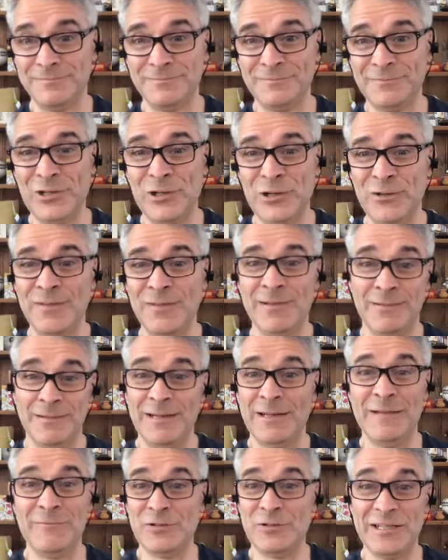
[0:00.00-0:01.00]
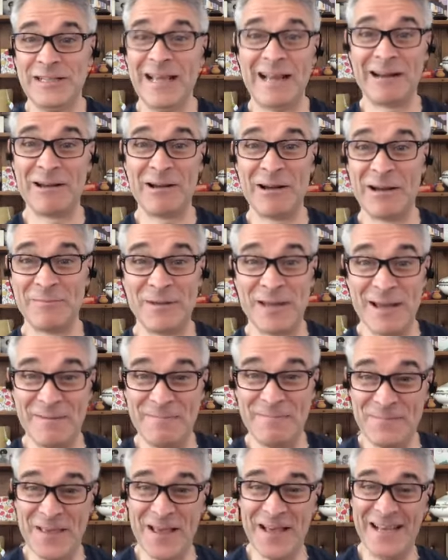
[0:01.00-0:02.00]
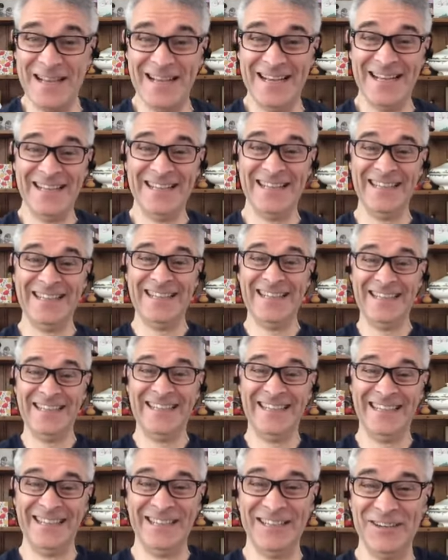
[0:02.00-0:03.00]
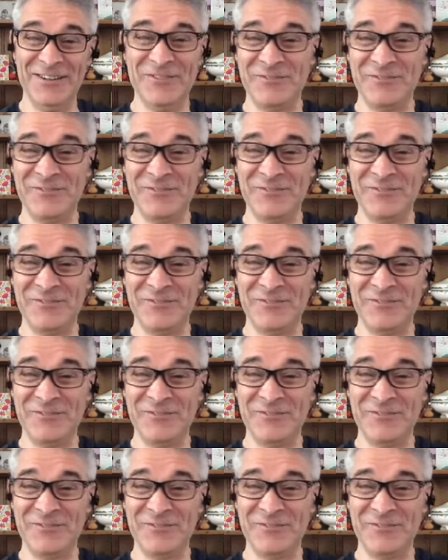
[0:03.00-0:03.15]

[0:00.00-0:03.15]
you know, mm. I never did that at IBM,